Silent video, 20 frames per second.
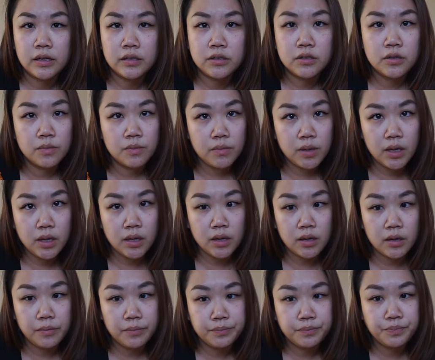And to
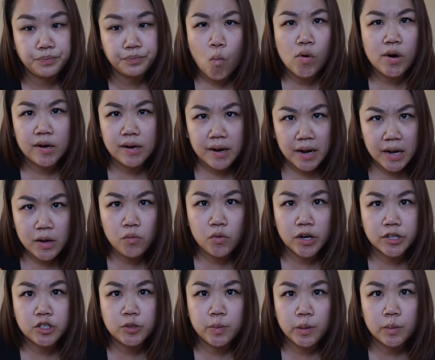me, when I
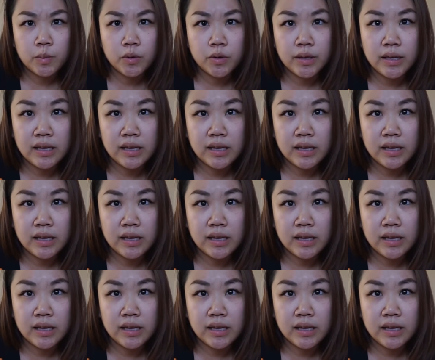watch people